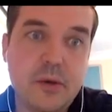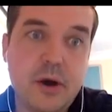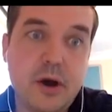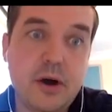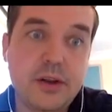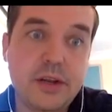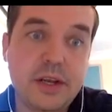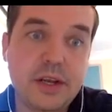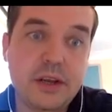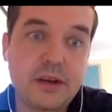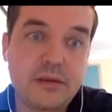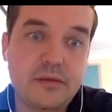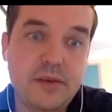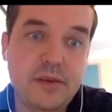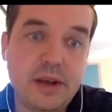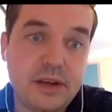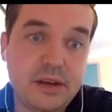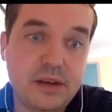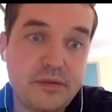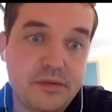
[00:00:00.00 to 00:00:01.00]
are the
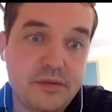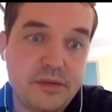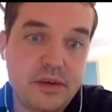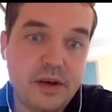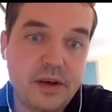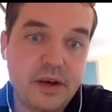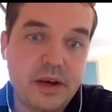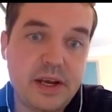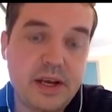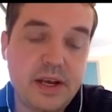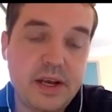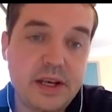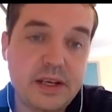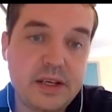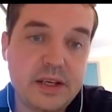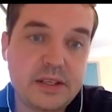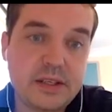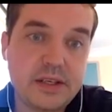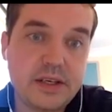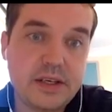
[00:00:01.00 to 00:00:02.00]
effective
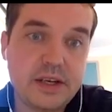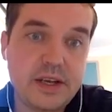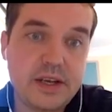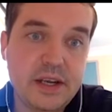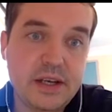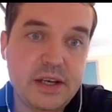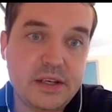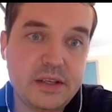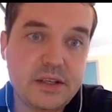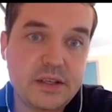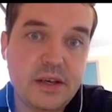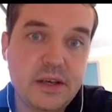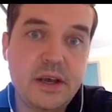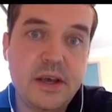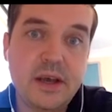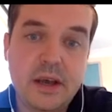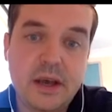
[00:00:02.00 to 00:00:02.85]
Helix leaders,